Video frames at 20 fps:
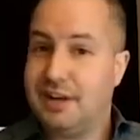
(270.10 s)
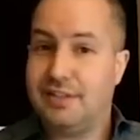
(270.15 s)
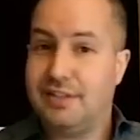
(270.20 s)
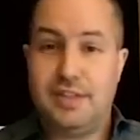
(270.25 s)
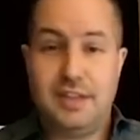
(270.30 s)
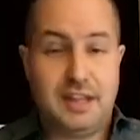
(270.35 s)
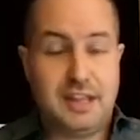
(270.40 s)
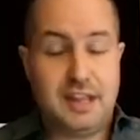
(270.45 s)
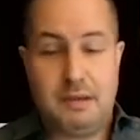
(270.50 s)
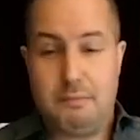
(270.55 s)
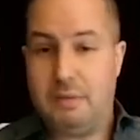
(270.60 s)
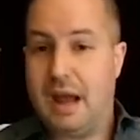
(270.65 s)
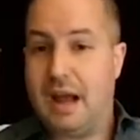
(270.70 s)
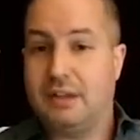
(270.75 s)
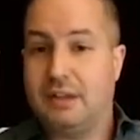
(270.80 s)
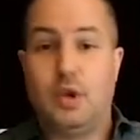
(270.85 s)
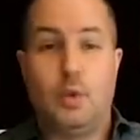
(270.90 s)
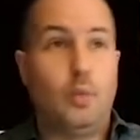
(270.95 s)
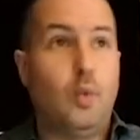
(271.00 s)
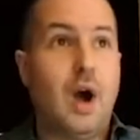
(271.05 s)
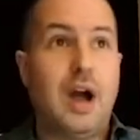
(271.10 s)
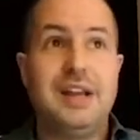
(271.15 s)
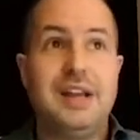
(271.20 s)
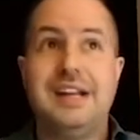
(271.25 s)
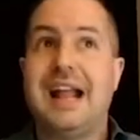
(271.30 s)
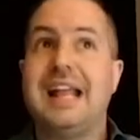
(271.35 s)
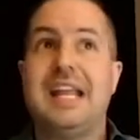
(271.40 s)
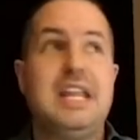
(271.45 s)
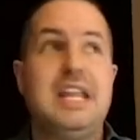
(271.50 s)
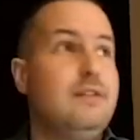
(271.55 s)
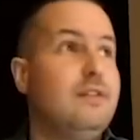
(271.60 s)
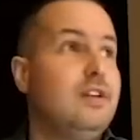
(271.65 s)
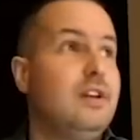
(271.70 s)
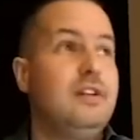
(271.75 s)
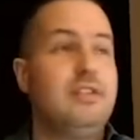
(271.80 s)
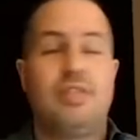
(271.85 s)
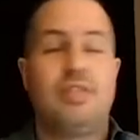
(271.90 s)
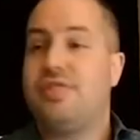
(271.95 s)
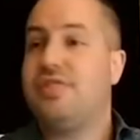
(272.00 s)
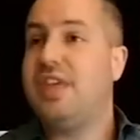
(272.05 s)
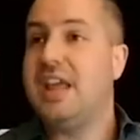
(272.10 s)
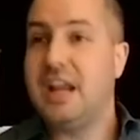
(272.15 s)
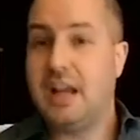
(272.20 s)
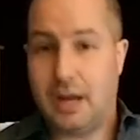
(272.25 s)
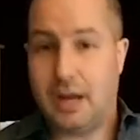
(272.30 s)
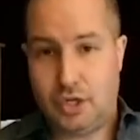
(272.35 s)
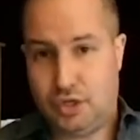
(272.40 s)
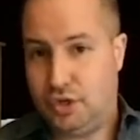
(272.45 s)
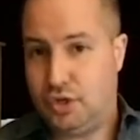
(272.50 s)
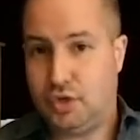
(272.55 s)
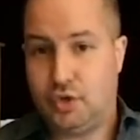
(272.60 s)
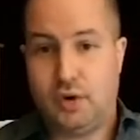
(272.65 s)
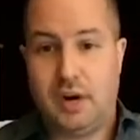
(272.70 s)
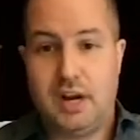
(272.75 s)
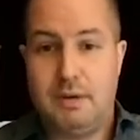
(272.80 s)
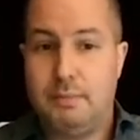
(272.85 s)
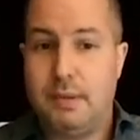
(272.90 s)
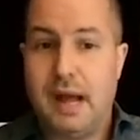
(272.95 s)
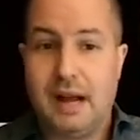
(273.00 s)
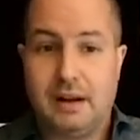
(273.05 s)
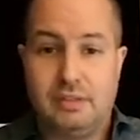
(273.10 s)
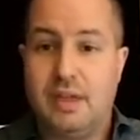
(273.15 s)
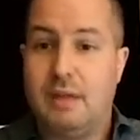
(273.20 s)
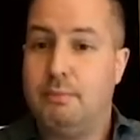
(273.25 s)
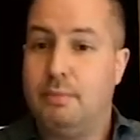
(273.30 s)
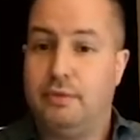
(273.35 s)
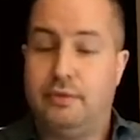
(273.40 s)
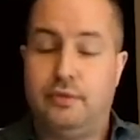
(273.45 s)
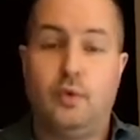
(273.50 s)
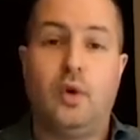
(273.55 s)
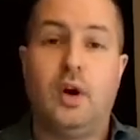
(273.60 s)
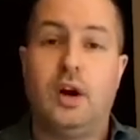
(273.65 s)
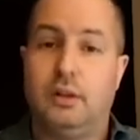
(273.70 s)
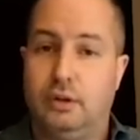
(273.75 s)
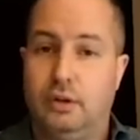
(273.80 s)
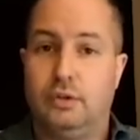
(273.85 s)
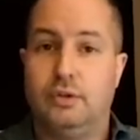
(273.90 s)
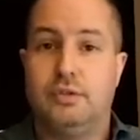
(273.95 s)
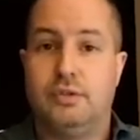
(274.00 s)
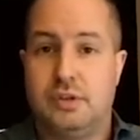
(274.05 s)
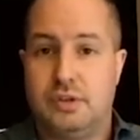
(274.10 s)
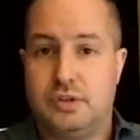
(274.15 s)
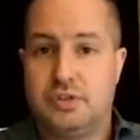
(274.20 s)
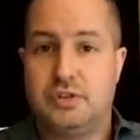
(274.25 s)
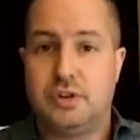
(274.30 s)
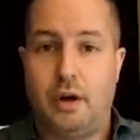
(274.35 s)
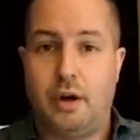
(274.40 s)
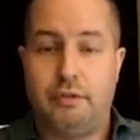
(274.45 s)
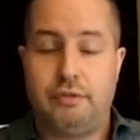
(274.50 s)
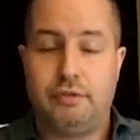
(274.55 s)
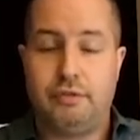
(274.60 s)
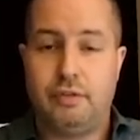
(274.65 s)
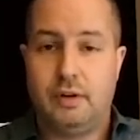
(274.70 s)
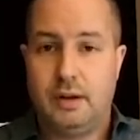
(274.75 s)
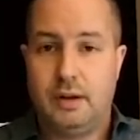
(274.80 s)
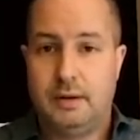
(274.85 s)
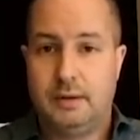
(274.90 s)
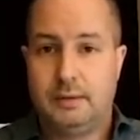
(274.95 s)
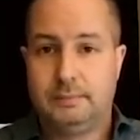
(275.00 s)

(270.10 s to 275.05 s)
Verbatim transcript: was I thinking back then? Why did I even think I should trade back then before I learned this stuff?